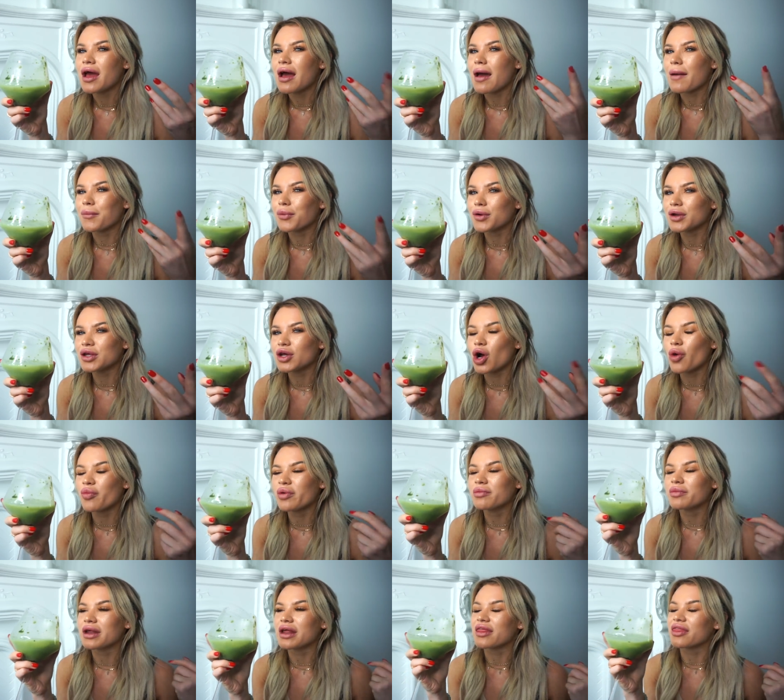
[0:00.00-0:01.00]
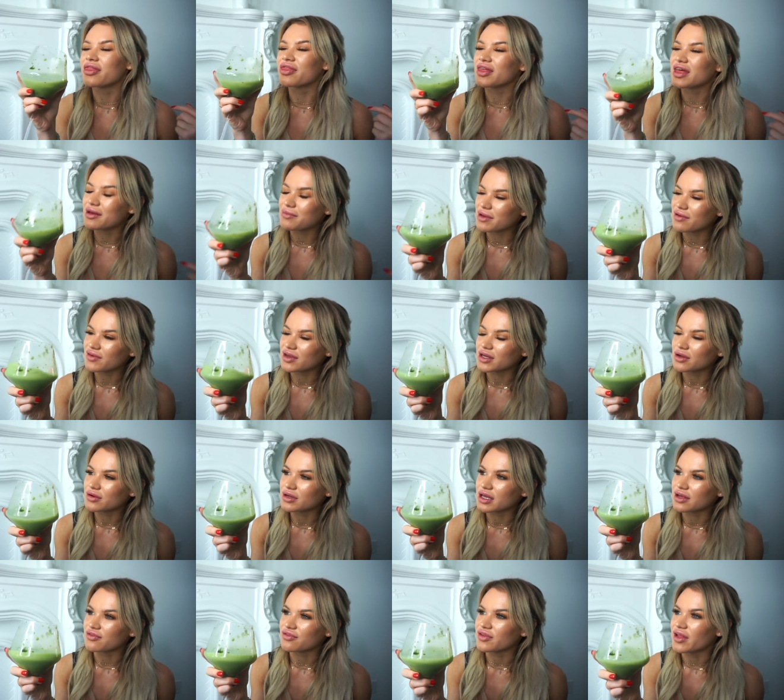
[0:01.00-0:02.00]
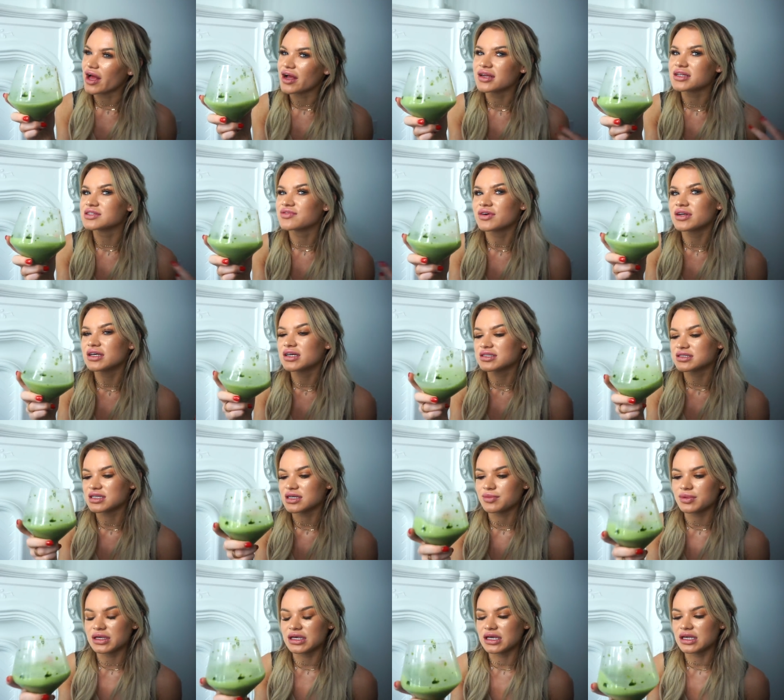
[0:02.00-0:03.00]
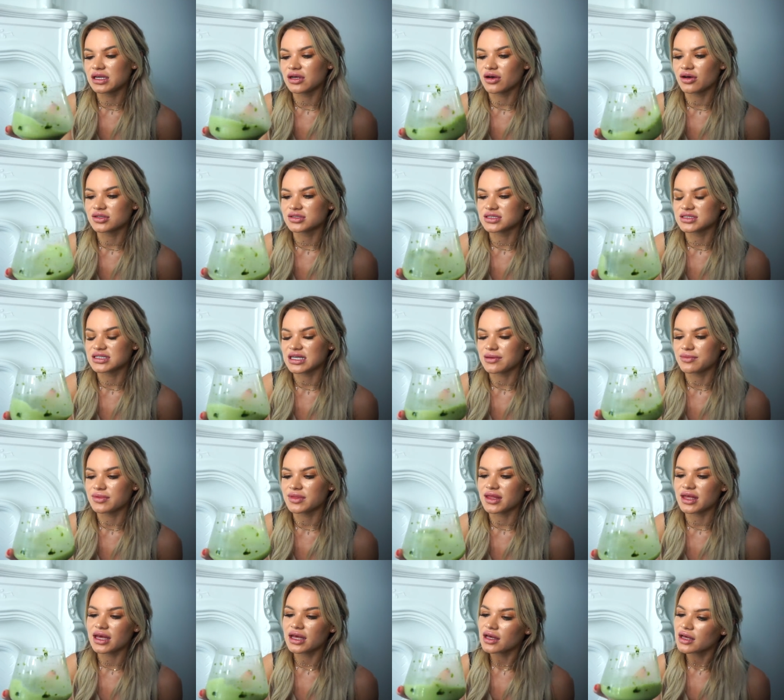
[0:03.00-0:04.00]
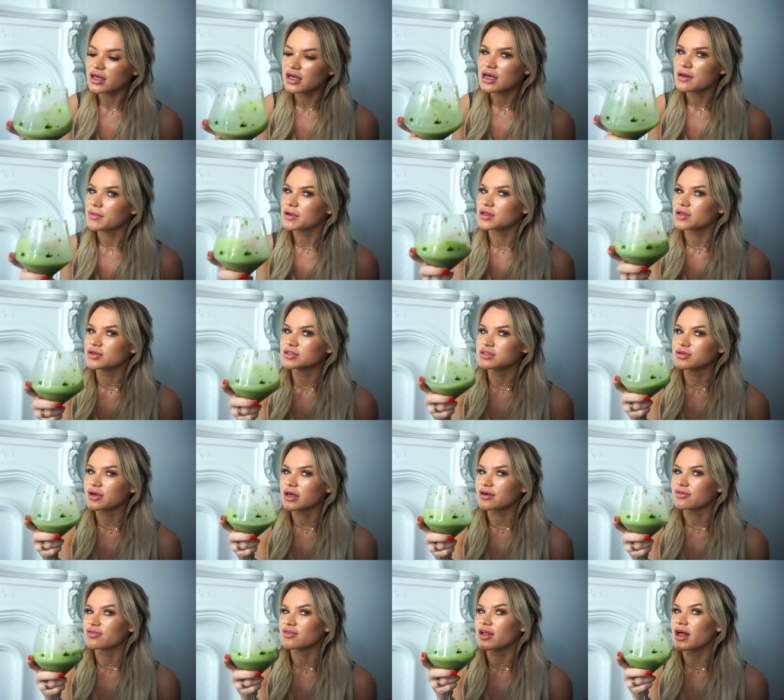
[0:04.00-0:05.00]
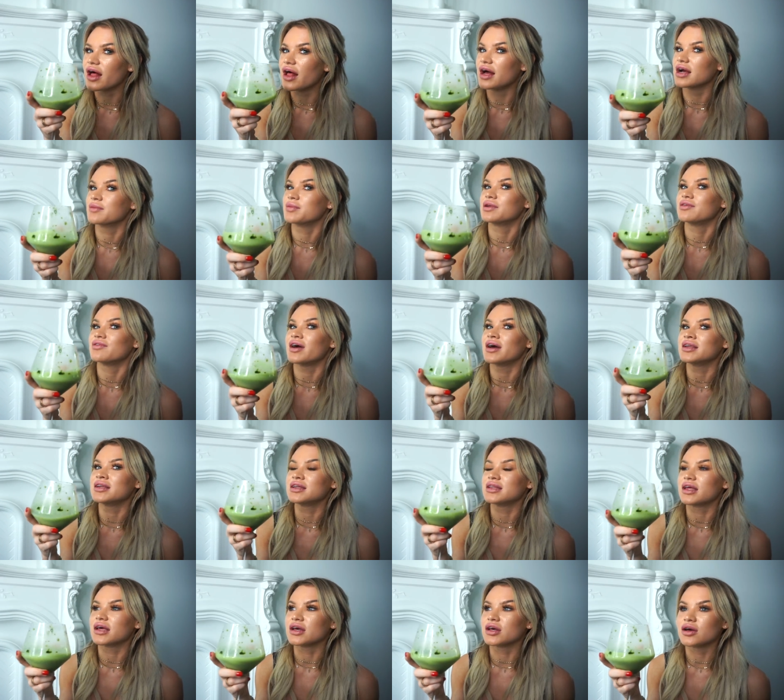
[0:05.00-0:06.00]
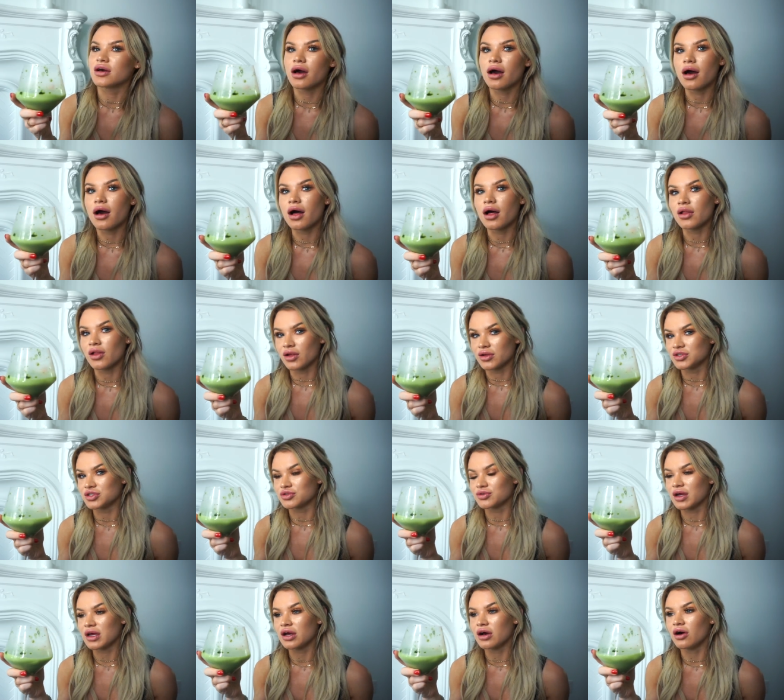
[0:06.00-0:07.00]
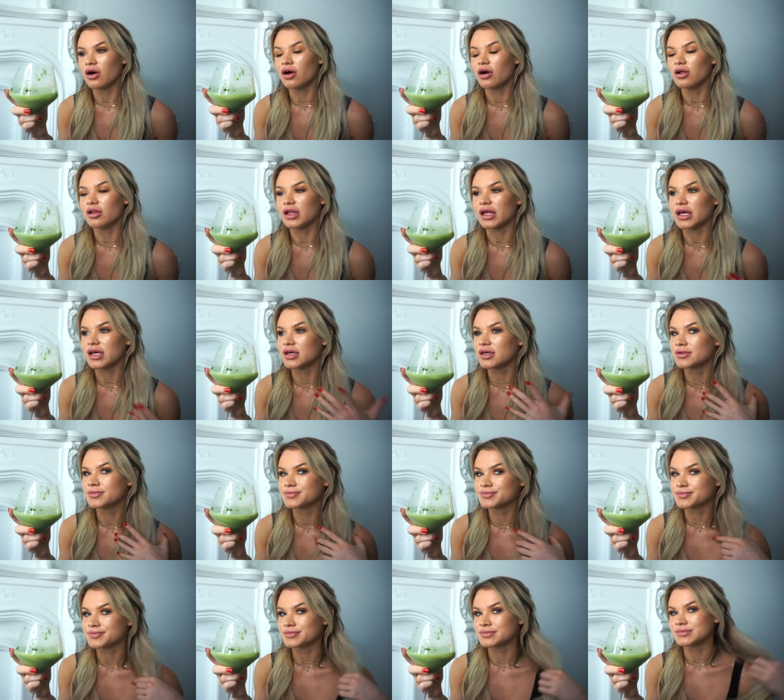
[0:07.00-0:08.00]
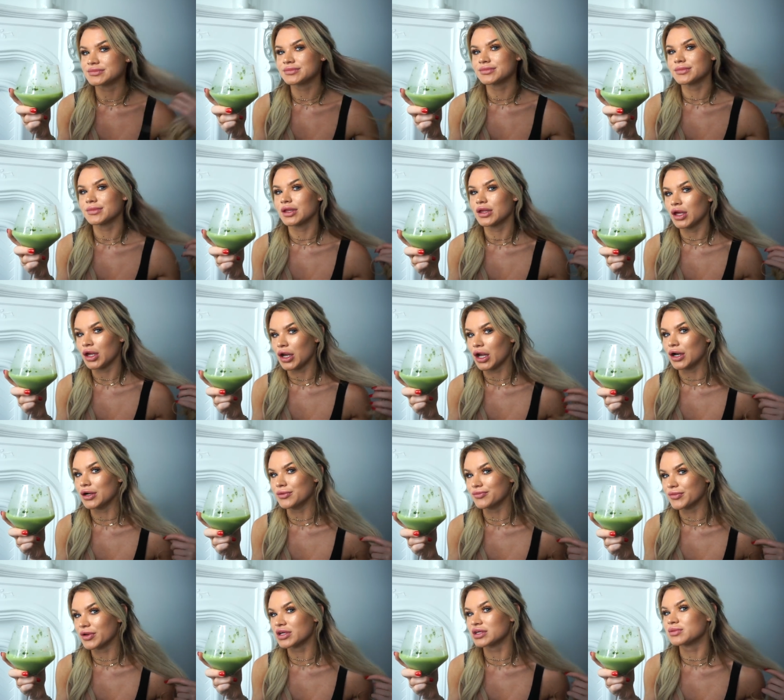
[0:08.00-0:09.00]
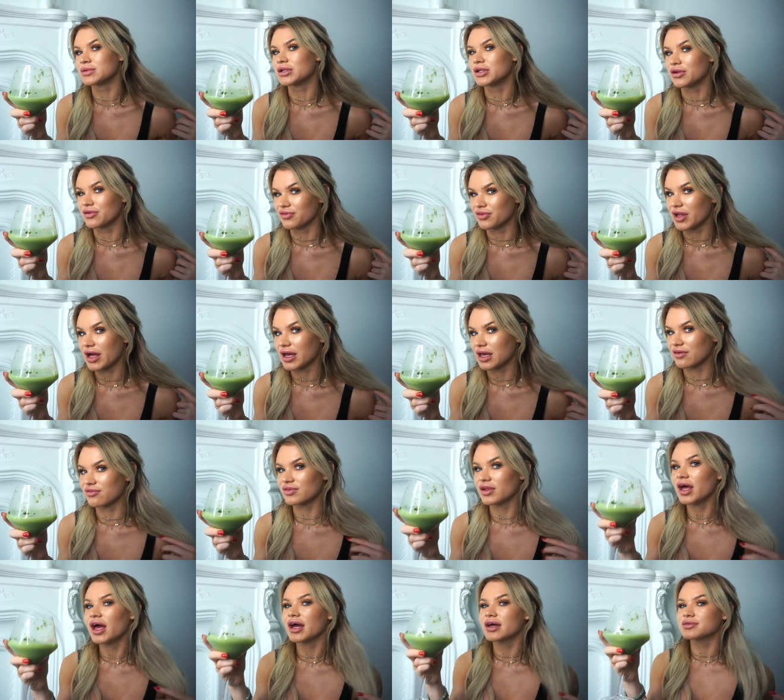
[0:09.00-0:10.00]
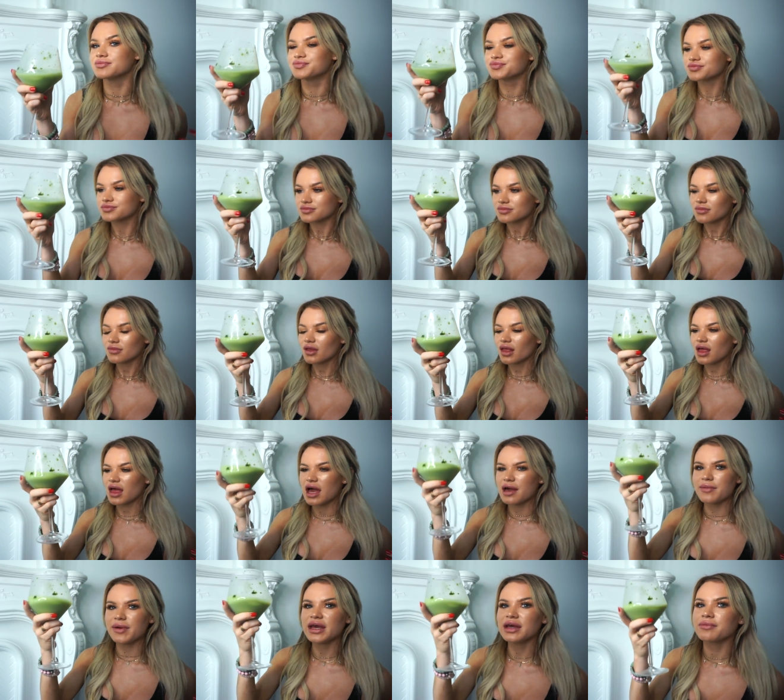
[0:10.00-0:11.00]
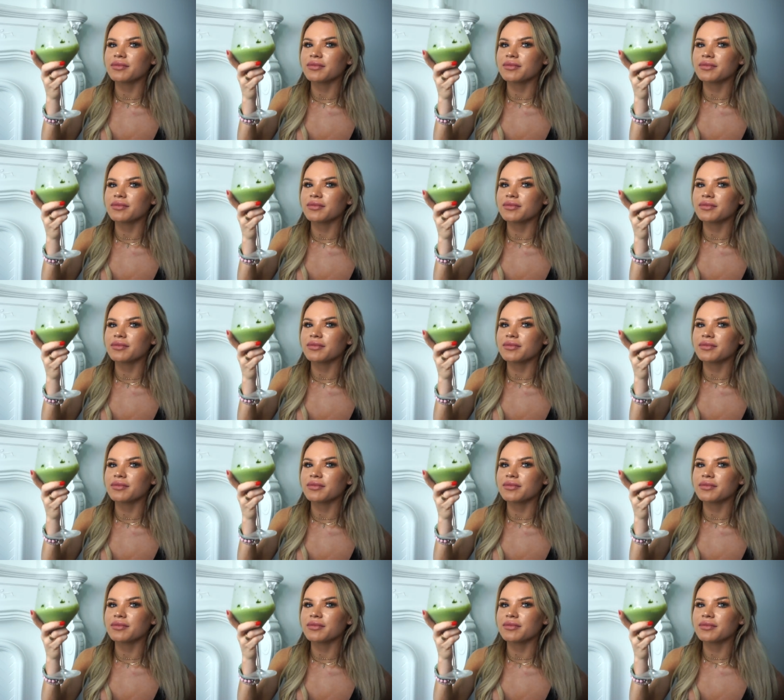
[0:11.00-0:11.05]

I'm pretty open, but I think my video would get flagged. It's funny because like a bikini haul is the same thing, but those don't get flagged. But if I did like a lingerie haul, like, you know, like be a little flag flag, I make